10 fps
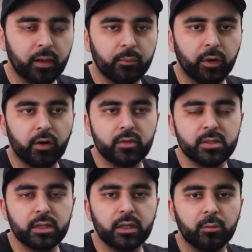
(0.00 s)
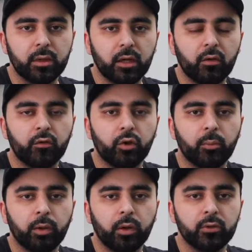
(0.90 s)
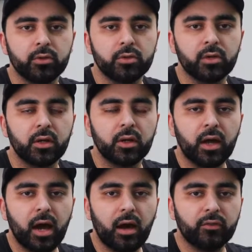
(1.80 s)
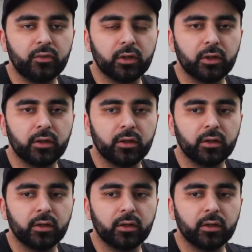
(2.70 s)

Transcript: But obviously there'll be a lot of uploads after